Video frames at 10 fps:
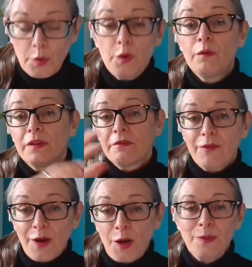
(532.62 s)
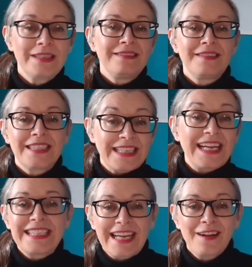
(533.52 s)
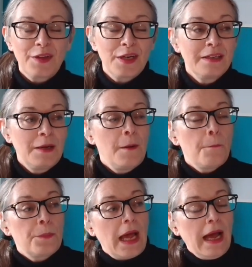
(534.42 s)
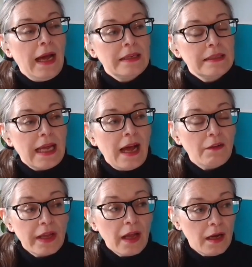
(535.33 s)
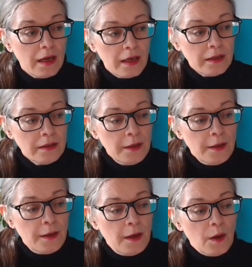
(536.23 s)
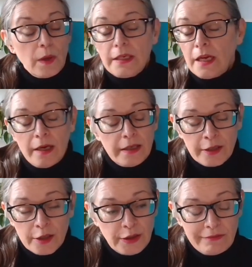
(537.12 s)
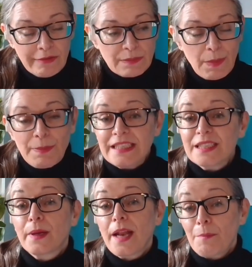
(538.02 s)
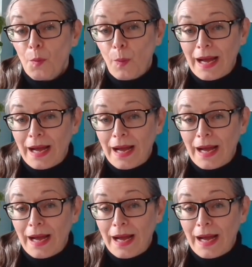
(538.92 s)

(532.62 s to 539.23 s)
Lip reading: move and flow and stay together. And having her, she runs my business when I'm